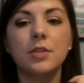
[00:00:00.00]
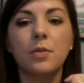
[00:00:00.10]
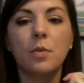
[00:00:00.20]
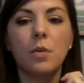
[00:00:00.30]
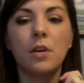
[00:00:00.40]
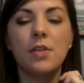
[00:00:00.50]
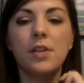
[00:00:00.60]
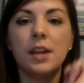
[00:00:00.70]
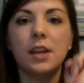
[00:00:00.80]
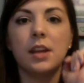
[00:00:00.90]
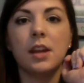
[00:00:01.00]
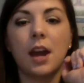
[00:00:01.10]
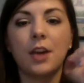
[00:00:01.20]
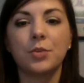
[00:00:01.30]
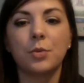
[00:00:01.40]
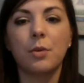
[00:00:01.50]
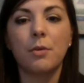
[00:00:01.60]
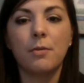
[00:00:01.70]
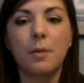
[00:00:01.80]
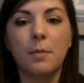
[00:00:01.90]
for the actual
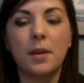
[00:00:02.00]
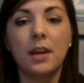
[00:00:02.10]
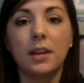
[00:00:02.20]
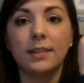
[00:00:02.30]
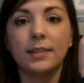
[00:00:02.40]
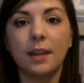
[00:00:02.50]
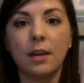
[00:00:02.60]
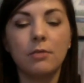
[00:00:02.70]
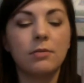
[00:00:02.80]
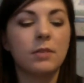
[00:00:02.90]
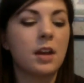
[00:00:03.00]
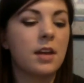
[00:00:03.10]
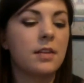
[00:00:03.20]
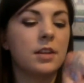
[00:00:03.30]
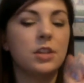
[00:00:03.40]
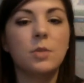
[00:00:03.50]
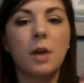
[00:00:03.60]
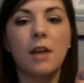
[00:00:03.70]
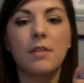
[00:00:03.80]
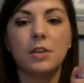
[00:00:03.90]
Fitbit itself, they do
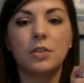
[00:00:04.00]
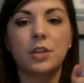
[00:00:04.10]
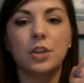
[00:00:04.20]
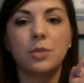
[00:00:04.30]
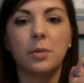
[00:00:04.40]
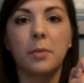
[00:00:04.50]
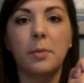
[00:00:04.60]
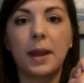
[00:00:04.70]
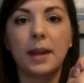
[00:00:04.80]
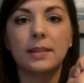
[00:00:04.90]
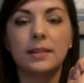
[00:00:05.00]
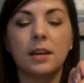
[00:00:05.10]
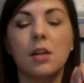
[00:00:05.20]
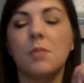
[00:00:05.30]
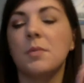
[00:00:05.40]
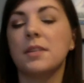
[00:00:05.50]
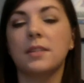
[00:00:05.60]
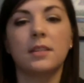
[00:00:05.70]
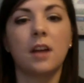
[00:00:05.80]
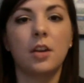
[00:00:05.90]
have interchangeable bands.
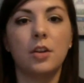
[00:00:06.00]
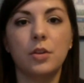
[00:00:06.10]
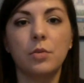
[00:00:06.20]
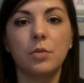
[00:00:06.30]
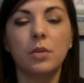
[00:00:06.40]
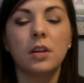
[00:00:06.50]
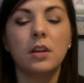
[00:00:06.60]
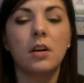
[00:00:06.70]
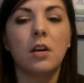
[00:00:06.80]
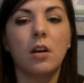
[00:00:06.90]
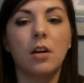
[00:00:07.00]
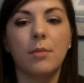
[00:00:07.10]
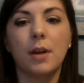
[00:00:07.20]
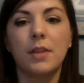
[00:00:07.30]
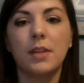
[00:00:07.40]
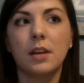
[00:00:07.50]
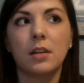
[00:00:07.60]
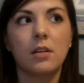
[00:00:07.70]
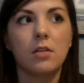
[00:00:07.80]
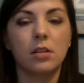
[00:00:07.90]
This is not new. I
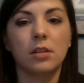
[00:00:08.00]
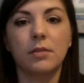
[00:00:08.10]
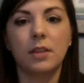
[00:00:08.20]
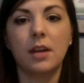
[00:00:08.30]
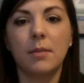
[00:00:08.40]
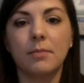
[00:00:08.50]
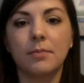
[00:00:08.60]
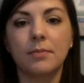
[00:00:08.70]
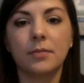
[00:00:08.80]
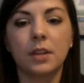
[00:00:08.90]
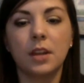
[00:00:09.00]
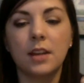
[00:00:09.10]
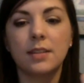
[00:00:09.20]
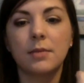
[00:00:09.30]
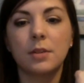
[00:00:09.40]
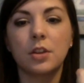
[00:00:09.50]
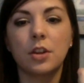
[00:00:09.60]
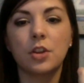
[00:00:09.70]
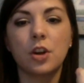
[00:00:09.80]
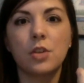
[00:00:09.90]
think all of them, except for
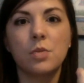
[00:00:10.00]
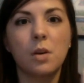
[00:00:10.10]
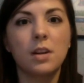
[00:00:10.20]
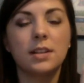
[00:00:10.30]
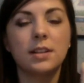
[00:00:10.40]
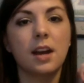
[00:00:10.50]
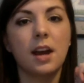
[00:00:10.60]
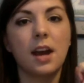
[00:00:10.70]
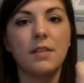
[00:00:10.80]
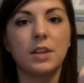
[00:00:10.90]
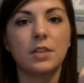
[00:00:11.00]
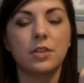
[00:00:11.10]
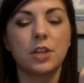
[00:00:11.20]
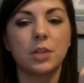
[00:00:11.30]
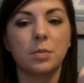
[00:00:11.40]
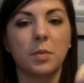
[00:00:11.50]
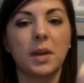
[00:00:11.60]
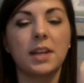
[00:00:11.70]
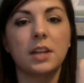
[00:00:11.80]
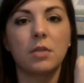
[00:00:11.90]
the Charge one, did not have an interchangeable
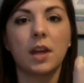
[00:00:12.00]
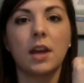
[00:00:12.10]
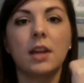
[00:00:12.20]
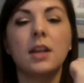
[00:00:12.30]
band. I know that.